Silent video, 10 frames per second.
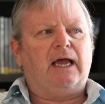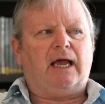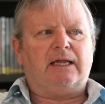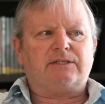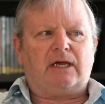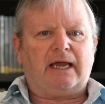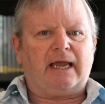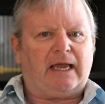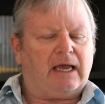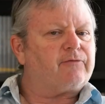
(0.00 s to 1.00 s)
And I
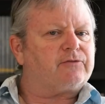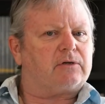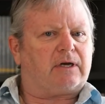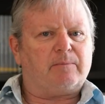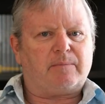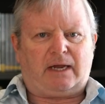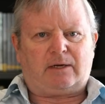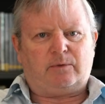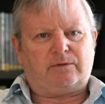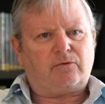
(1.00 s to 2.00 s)
have to come
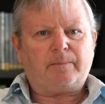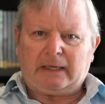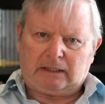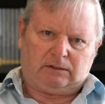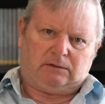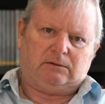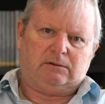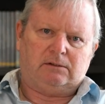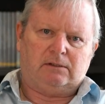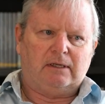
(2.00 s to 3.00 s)
back with a rebuttal,
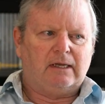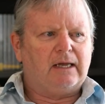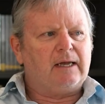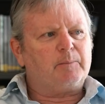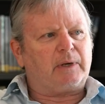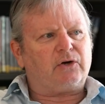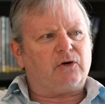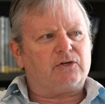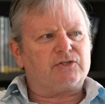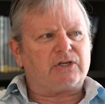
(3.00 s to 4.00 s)

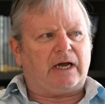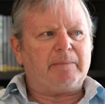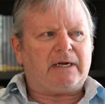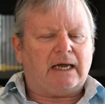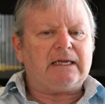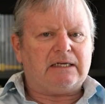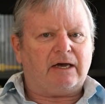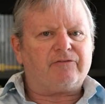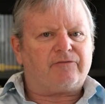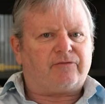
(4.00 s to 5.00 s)
because I mean, I
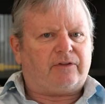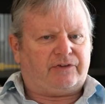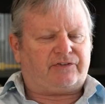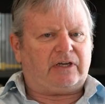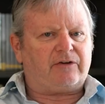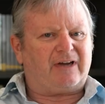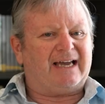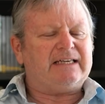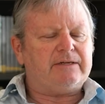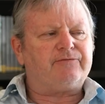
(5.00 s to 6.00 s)
love the stuff,
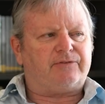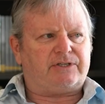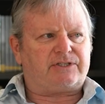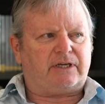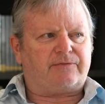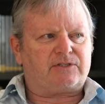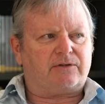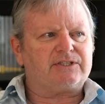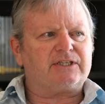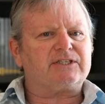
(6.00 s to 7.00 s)
I live for the stuff, so
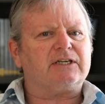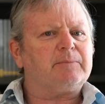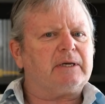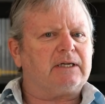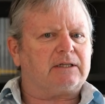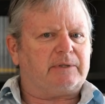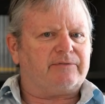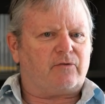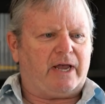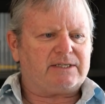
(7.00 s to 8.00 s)
this is going to be a little bit
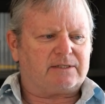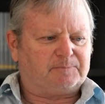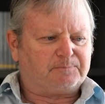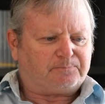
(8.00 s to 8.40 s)
of a rant.